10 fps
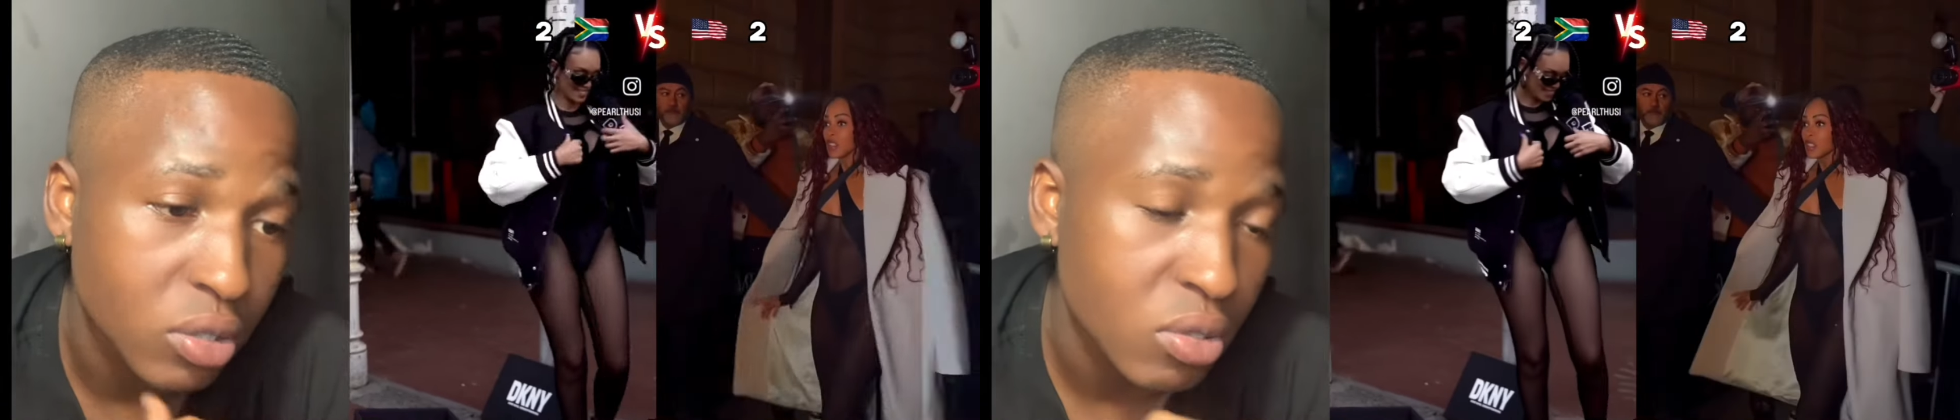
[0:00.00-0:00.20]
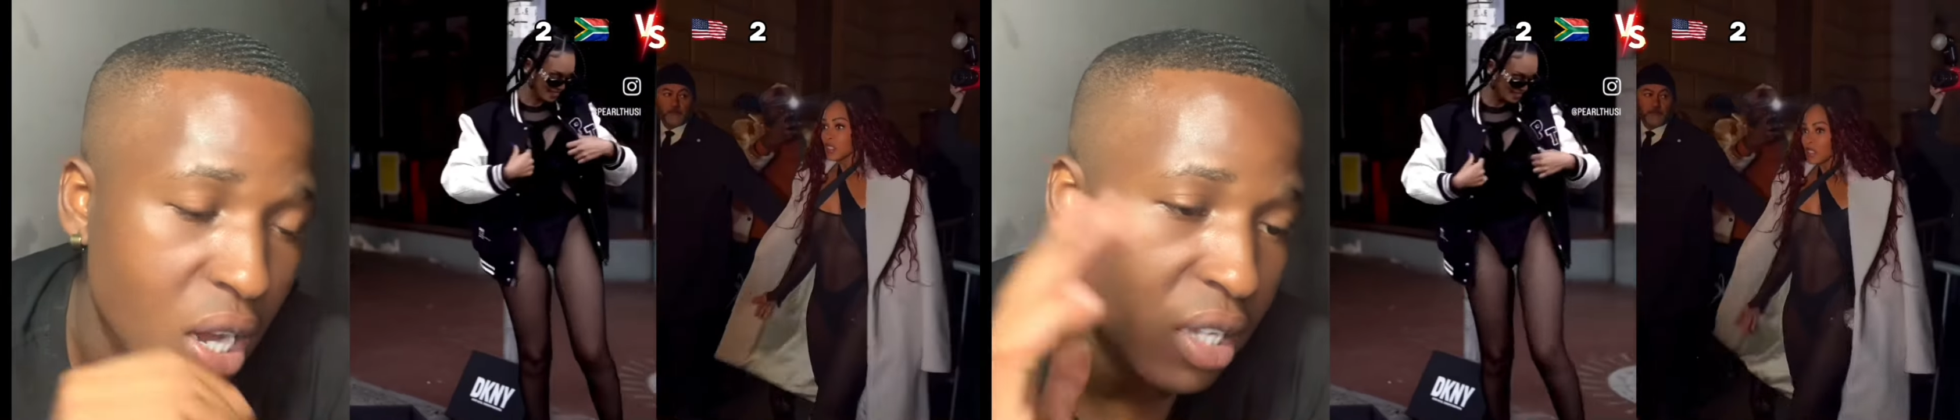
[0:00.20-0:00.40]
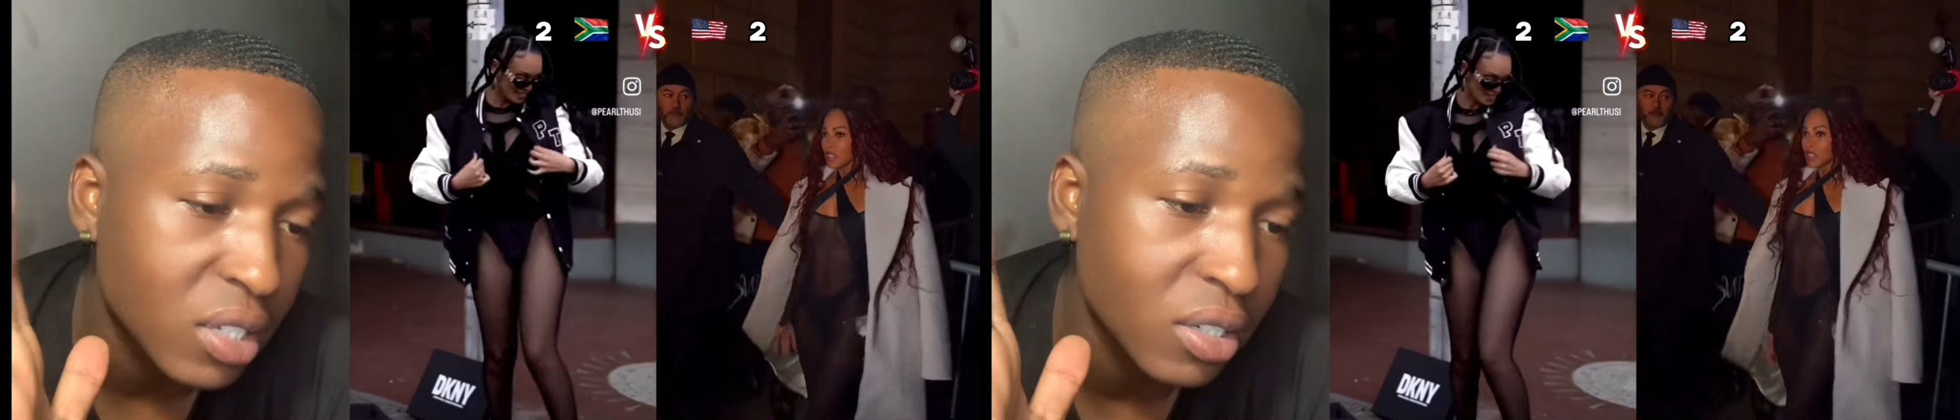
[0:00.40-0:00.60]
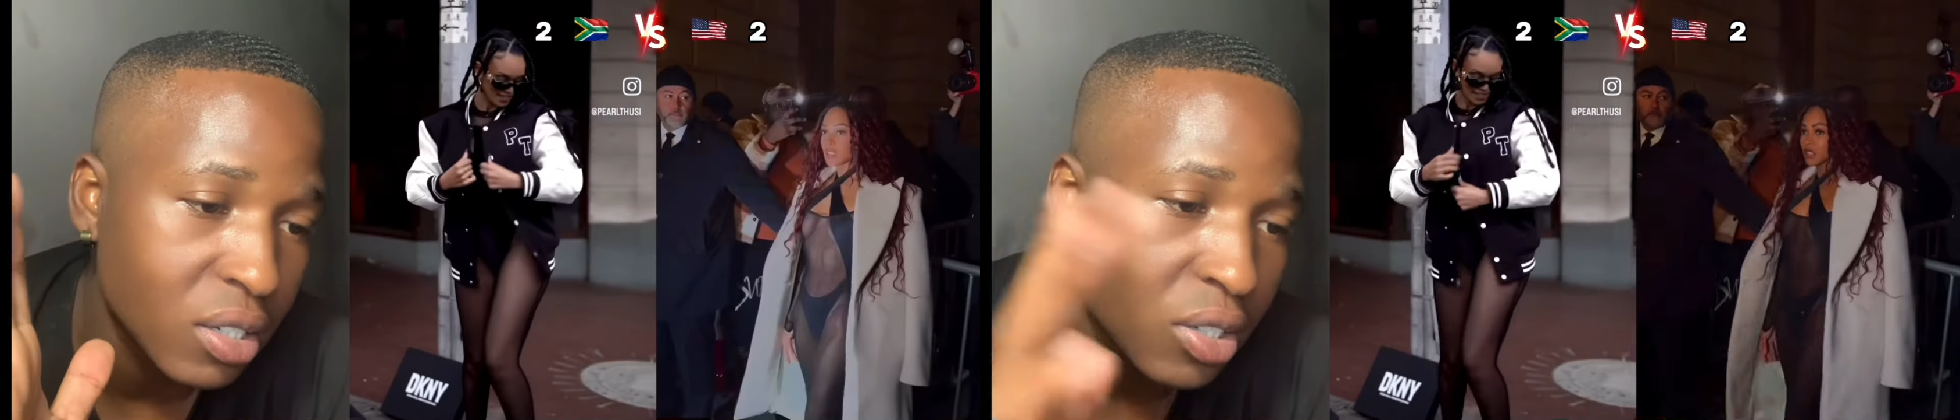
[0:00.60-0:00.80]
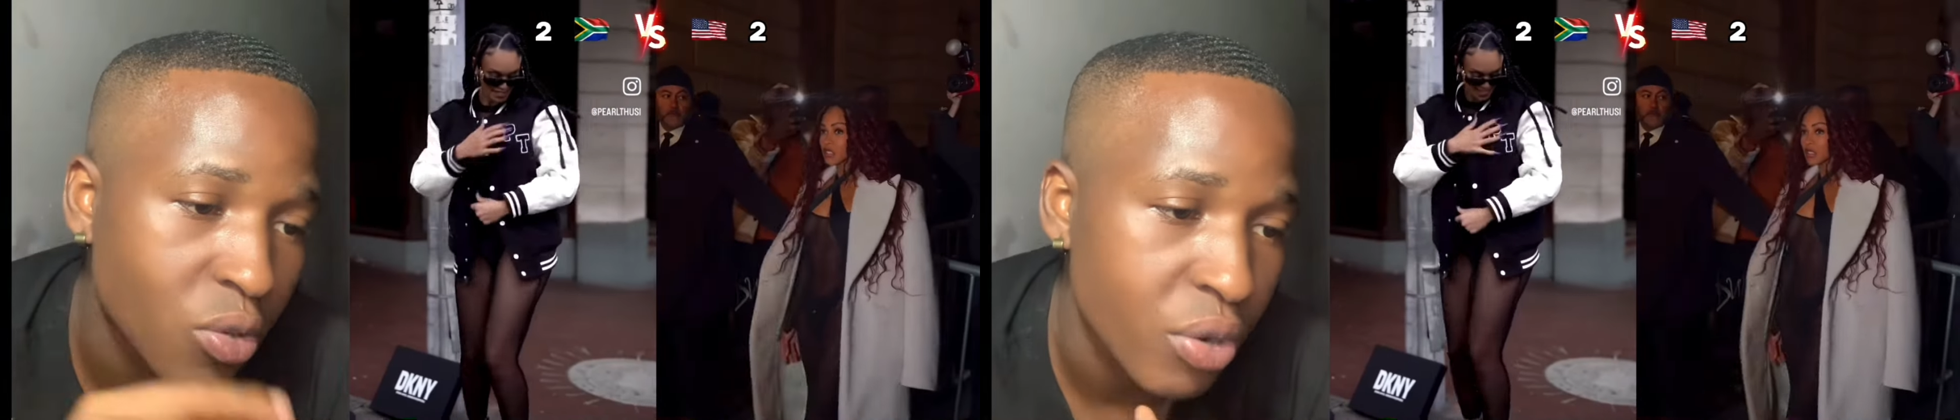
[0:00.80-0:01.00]
You guys can
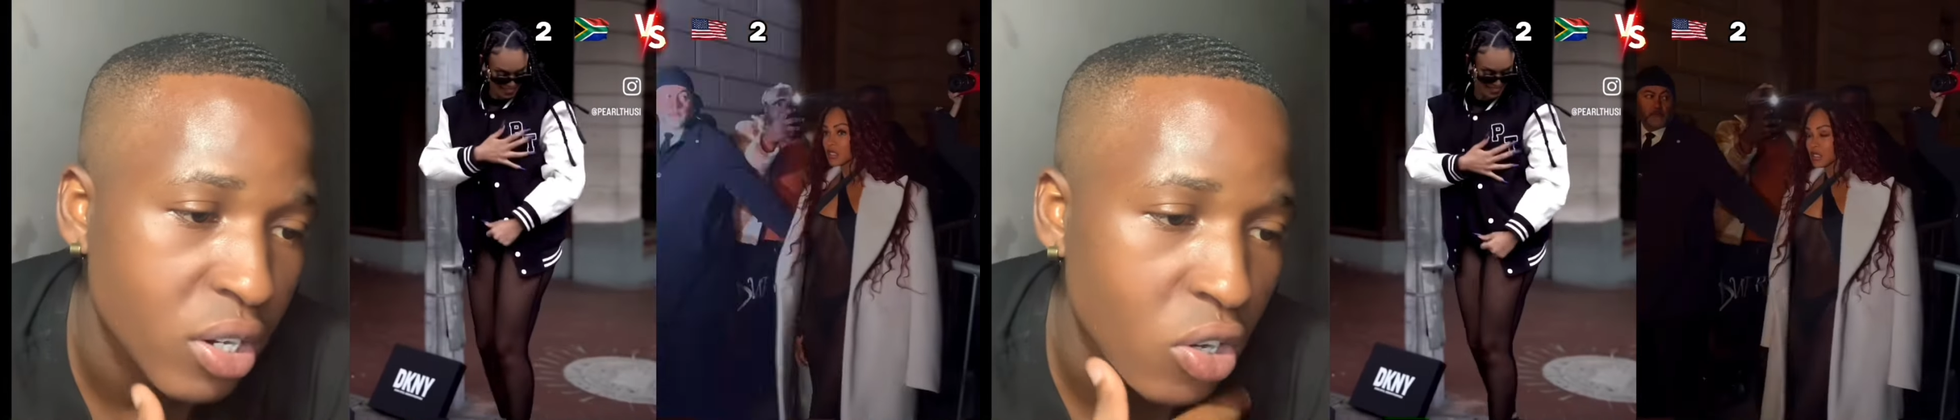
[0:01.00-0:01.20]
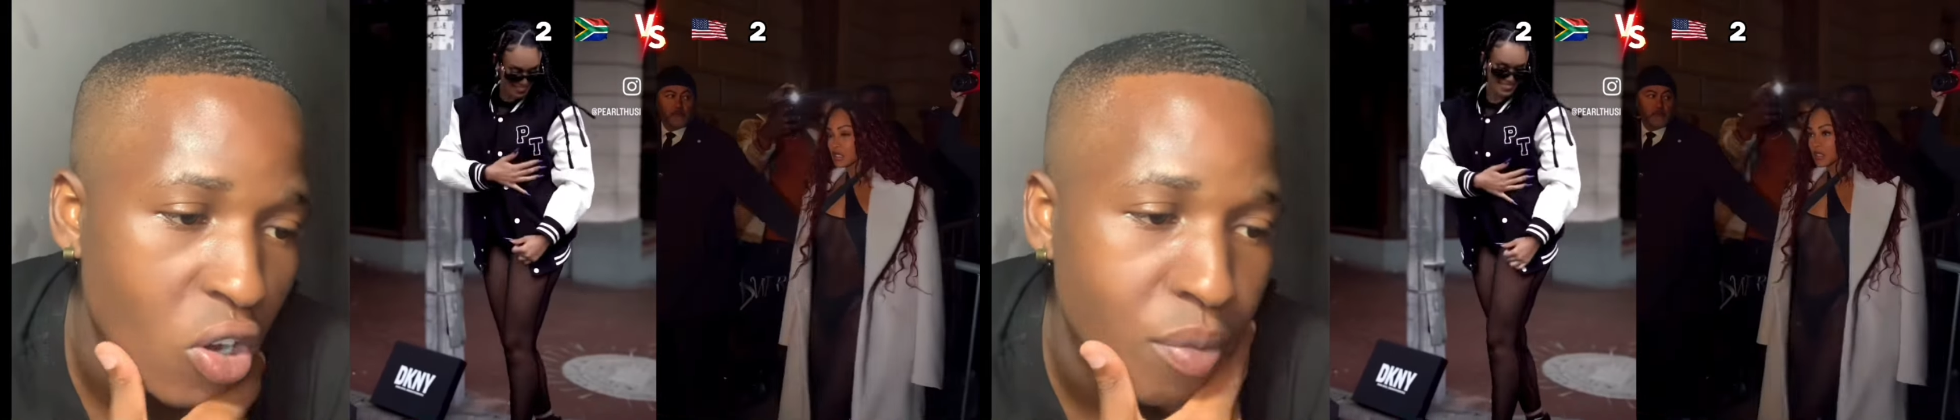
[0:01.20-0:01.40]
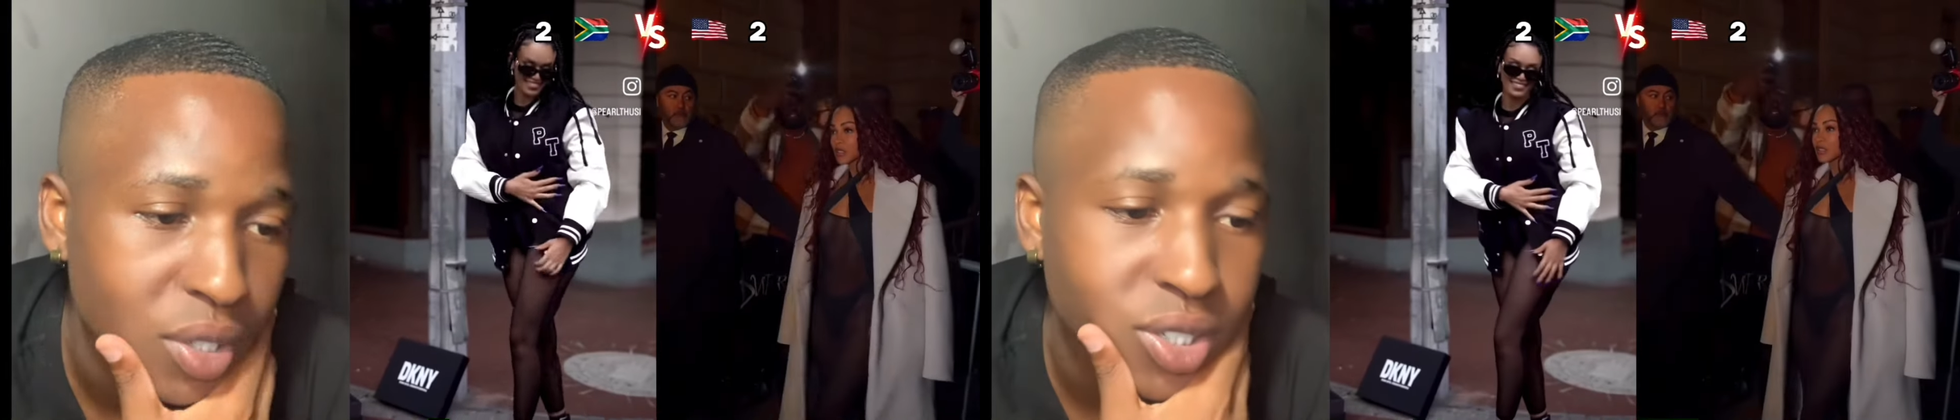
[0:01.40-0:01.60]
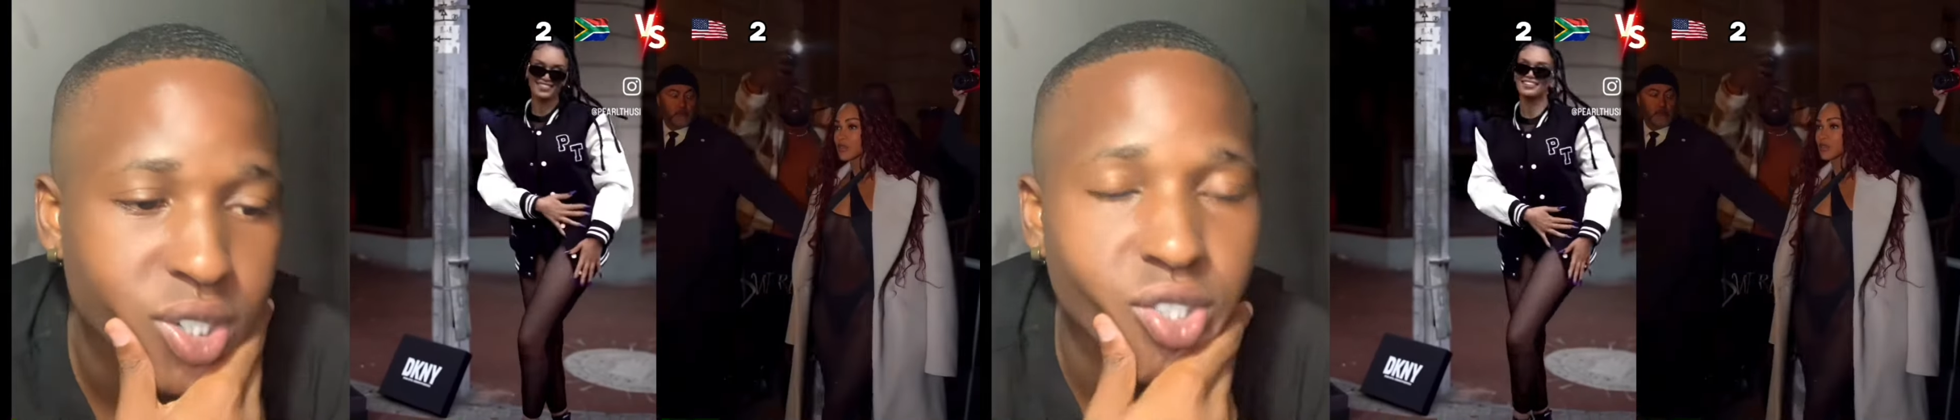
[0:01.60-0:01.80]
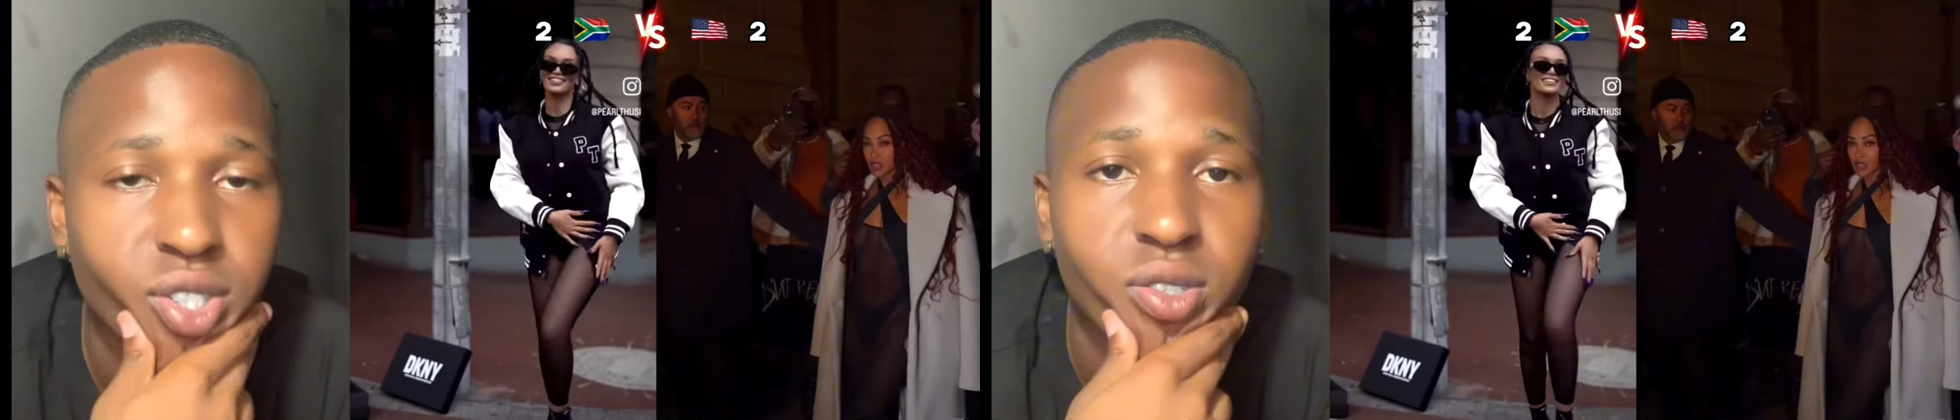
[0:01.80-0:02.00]
disagree in the comment section. You